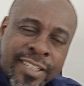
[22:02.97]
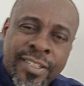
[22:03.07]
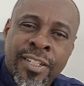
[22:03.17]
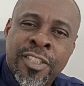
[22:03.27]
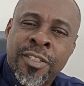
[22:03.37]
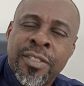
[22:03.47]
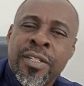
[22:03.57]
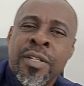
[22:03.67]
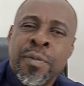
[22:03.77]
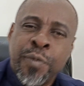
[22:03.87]
such
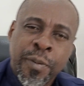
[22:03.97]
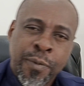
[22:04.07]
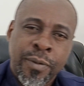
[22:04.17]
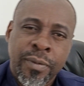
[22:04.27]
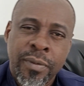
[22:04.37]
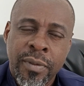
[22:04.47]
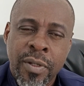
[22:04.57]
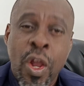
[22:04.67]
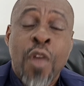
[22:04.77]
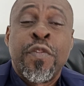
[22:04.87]
people.
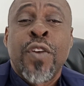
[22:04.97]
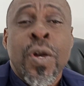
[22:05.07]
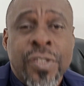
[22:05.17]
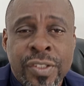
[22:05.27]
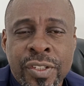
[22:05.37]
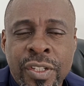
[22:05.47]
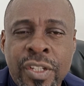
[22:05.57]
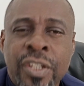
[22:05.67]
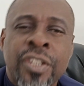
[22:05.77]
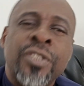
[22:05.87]
Of course,
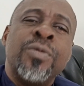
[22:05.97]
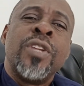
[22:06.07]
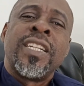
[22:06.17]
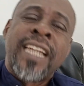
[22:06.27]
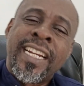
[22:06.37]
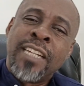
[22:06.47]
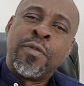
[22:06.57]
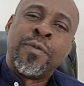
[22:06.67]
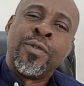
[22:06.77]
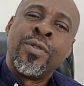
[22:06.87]
you will not target
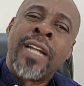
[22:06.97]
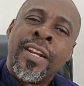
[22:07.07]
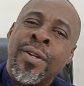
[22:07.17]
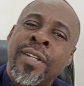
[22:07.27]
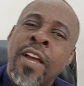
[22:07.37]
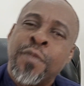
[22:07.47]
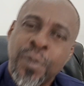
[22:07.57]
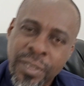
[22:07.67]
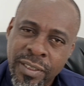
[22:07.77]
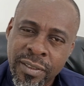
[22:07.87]
people who cannot
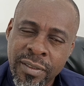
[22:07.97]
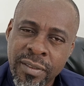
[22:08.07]
afford it.